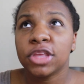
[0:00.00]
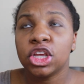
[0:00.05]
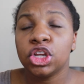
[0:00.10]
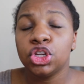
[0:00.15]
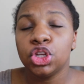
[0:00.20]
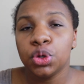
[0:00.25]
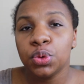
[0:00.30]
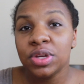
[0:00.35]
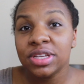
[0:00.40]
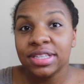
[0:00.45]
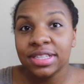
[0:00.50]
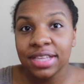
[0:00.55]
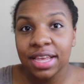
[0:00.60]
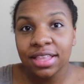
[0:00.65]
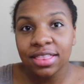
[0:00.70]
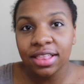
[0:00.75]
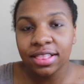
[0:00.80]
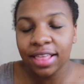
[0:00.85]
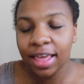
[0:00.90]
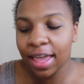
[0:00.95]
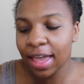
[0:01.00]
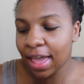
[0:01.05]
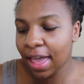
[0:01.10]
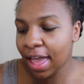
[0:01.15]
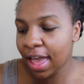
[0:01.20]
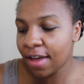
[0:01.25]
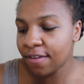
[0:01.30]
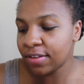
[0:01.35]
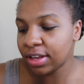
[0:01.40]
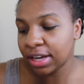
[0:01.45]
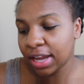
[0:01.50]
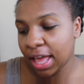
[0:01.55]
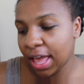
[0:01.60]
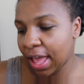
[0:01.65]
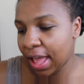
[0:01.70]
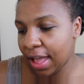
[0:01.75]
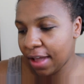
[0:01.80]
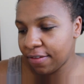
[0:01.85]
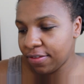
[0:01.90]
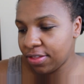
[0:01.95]
dewy stick that they have, and I
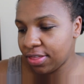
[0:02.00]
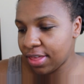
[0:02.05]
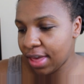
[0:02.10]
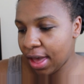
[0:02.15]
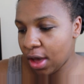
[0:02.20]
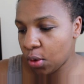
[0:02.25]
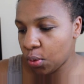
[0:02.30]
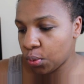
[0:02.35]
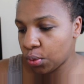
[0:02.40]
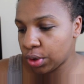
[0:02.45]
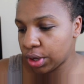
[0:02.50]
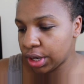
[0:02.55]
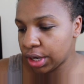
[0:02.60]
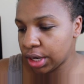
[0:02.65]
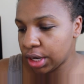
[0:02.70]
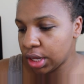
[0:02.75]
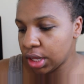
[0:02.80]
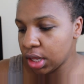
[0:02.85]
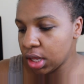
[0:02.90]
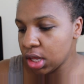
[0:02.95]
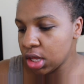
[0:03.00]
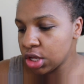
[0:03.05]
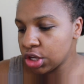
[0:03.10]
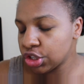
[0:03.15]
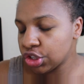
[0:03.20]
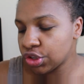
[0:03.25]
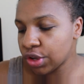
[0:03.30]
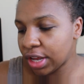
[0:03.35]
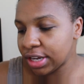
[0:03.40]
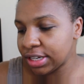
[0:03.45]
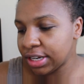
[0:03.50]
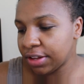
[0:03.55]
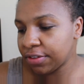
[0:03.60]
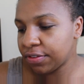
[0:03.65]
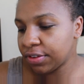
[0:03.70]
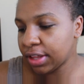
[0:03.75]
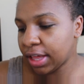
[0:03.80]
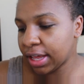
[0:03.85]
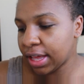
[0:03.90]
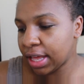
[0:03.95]
had that one, so I didn't
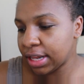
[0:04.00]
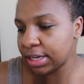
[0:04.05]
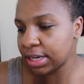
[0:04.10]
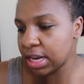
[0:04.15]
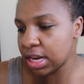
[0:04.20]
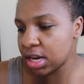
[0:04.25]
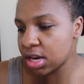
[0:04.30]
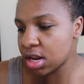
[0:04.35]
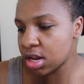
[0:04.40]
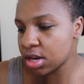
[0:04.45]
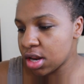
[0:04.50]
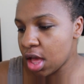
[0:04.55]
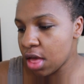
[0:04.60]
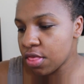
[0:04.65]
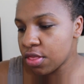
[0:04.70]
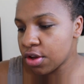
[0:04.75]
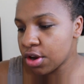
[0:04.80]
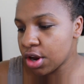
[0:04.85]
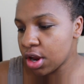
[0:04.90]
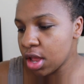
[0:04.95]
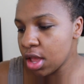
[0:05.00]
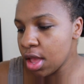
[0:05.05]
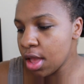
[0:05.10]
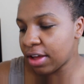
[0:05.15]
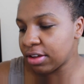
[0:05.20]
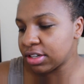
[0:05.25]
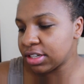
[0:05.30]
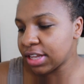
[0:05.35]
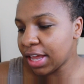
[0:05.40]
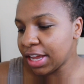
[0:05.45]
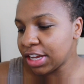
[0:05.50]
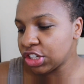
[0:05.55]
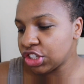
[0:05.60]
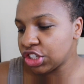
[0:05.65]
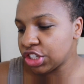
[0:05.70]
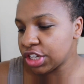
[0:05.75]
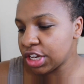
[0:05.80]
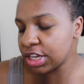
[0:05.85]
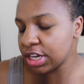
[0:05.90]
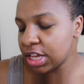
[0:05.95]
feel like I needed another.
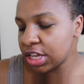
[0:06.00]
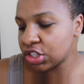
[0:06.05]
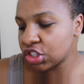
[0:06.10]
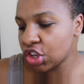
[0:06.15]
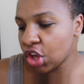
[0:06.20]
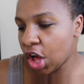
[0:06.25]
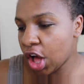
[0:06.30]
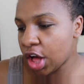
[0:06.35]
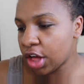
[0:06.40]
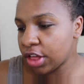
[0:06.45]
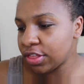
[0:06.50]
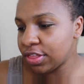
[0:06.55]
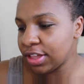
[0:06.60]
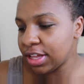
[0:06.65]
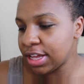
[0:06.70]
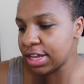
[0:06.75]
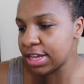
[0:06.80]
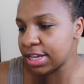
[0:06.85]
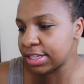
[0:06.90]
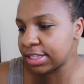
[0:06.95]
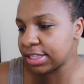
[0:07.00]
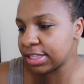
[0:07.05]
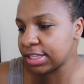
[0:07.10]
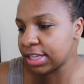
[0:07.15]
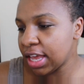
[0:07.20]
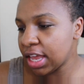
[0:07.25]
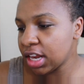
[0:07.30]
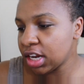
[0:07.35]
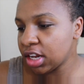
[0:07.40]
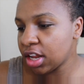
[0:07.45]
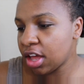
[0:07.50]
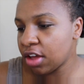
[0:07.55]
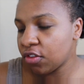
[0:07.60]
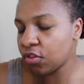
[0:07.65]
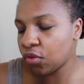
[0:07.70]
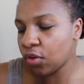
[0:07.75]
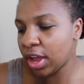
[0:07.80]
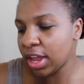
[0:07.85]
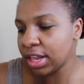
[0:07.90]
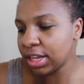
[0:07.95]
Foundation is called the Skin
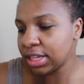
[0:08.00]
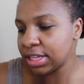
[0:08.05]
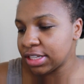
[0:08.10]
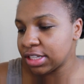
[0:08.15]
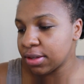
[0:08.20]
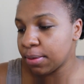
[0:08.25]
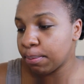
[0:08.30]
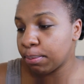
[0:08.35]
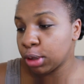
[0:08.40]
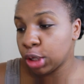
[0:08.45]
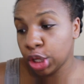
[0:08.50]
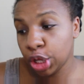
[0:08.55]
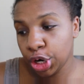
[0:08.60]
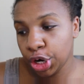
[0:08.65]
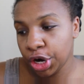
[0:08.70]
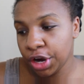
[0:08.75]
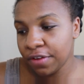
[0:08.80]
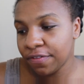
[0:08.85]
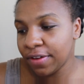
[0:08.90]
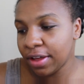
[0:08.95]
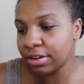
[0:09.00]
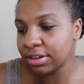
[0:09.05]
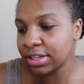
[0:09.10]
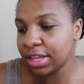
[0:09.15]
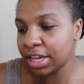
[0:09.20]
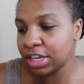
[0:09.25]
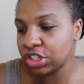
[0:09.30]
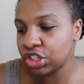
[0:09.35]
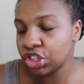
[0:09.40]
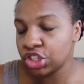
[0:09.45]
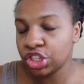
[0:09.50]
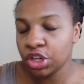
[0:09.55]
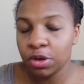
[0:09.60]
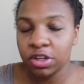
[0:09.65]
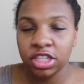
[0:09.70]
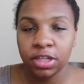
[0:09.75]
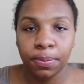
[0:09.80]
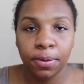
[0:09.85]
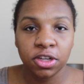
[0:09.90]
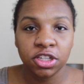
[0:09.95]
Love Weightless Blur Foundation, so
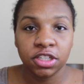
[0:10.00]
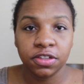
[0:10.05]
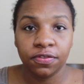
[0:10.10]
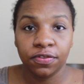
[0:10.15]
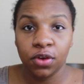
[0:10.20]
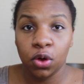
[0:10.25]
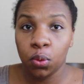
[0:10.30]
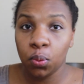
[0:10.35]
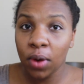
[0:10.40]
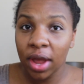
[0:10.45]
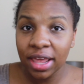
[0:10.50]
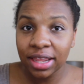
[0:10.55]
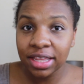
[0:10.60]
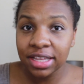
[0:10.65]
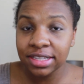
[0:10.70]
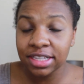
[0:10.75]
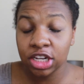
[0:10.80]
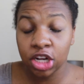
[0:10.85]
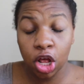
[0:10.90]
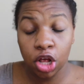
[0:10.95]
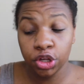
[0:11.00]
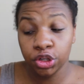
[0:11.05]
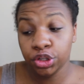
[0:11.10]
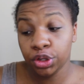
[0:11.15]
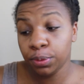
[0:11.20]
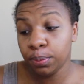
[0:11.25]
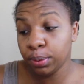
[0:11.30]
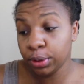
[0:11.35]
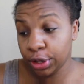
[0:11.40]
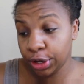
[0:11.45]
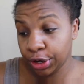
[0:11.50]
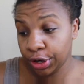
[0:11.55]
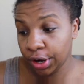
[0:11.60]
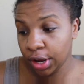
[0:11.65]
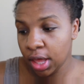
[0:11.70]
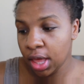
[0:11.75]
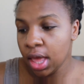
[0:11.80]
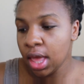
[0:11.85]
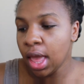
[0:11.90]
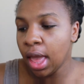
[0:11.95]
it's supposed to feel weightless and also
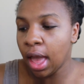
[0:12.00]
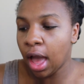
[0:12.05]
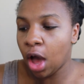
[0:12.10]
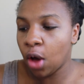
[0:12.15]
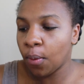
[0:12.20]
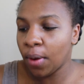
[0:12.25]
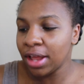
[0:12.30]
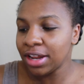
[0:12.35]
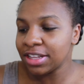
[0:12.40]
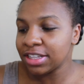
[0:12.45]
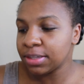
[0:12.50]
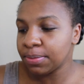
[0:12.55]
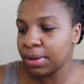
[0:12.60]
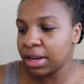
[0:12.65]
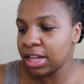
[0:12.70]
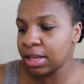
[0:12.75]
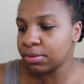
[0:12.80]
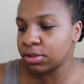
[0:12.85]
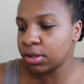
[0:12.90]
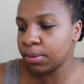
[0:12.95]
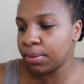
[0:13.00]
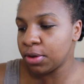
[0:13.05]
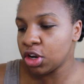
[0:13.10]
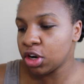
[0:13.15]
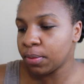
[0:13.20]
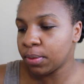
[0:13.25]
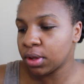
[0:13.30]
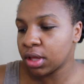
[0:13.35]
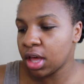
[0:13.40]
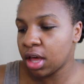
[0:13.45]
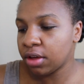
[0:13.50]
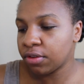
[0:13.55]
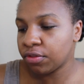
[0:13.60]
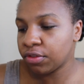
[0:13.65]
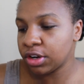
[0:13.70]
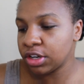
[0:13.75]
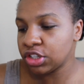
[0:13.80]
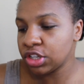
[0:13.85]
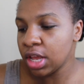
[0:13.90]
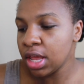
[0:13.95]
blur. A weightless medium to buildable
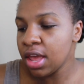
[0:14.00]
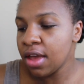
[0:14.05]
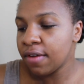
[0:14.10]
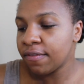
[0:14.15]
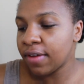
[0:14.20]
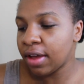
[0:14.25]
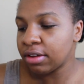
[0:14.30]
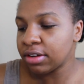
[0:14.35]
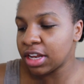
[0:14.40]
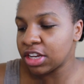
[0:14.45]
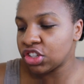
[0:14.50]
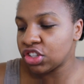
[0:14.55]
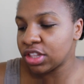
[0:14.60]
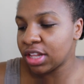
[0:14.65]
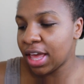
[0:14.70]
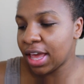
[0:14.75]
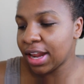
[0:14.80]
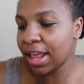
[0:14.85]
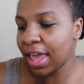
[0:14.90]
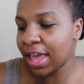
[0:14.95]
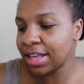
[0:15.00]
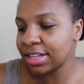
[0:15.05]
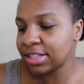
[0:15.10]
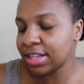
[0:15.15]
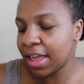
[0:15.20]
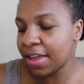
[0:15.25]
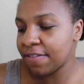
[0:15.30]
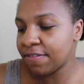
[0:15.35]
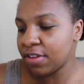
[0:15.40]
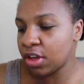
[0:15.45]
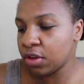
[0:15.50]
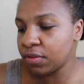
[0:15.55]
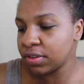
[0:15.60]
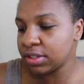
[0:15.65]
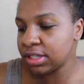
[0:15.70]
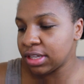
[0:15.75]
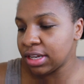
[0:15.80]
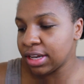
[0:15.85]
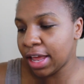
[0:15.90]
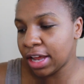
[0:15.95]
coverage foundation that has a
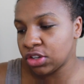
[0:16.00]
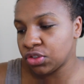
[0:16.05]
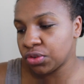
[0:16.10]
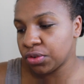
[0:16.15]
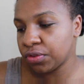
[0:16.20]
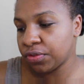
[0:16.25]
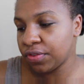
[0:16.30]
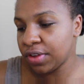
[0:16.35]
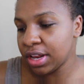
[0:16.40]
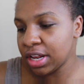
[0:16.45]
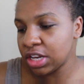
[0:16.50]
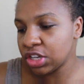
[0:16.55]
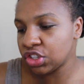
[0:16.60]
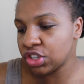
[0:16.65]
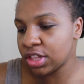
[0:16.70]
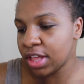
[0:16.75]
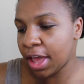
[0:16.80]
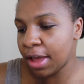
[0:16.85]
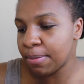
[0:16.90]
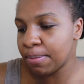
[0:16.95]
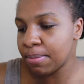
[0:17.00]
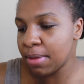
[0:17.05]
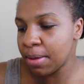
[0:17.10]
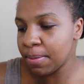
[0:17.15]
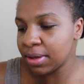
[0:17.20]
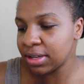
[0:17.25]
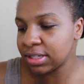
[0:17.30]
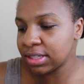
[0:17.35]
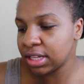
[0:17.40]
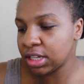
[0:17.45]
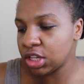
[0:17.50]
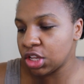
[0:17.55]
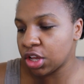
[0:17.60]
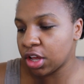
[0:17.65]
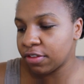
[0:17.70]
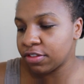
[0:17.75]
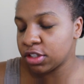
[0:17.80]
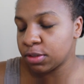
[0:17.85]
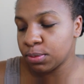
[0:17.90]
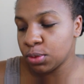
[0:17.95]
velvety natural finish that mimics the look
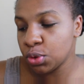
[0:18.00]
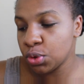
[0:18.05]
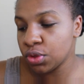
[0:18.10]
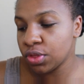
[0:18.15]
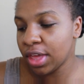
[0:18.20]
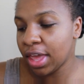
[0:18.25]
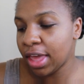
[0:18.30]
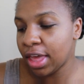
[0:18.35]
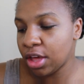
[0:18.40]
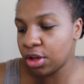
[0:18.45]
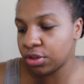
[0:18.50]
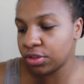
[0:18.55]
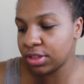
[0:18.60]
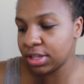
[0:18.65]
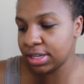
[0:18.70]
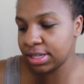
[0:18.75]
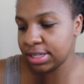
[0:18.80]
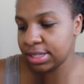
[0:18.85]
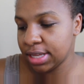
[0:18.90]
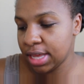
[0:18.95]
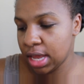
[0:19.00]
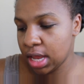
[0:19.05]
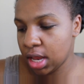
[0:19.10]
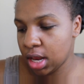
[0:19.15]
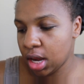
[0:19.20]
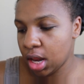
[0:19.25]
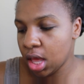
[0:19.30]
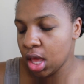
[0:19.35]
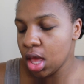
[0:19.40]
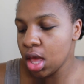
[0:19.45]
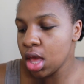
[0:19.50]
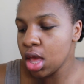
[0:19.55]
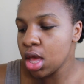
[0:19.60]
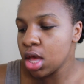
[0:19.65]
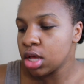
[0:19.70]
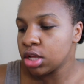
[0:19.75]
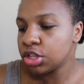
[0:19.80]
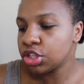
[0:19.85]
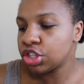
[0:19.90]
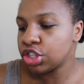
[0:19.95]
of smooth, healthy skin.
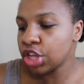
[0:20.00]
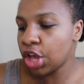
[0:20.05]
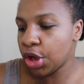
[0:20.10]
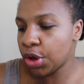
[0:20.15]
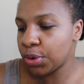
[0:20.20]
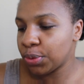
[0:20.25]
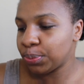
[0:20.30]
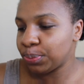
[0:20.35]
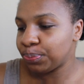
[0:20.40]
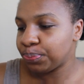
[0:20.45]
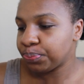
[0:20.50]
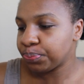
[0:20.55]
So